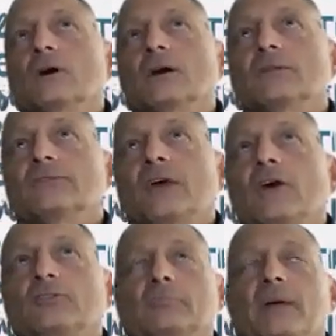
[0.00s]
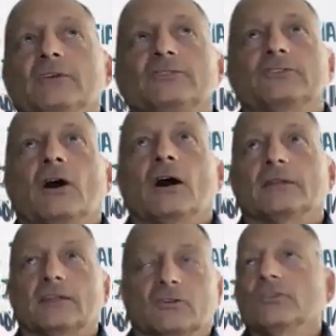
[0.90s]
a test based
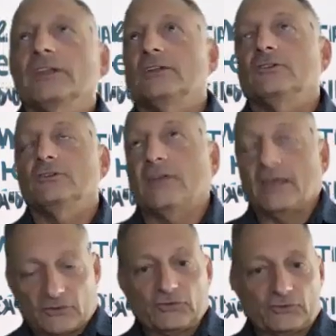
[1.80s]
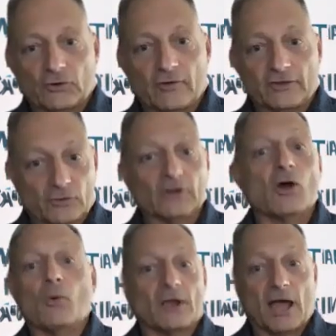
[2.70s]
on like, you'll need to take the survey so I
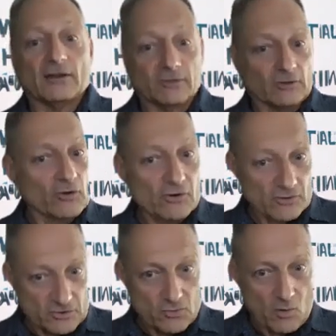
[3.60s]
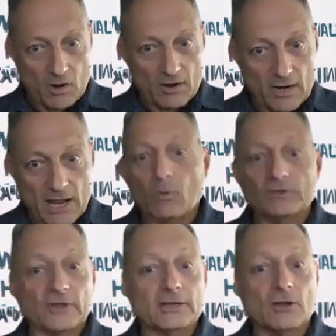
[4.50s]
know what kind of a learner you are. And
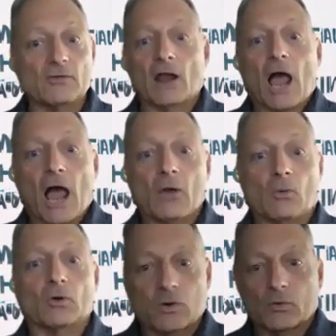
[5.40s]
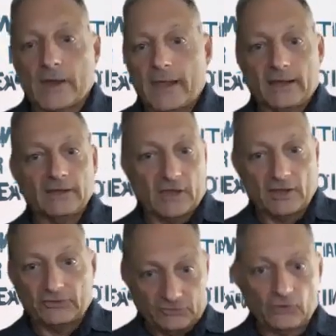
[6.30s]
once I know that, I will create a
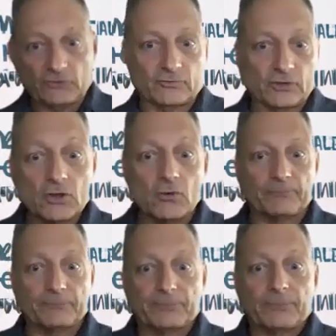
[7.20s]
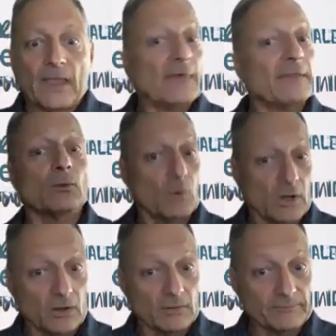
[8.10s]
test just for you. And then it
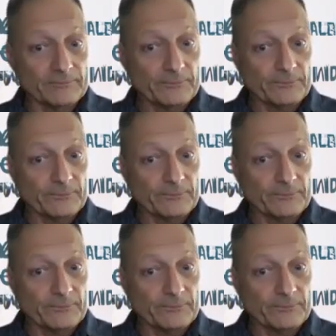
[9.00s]
will.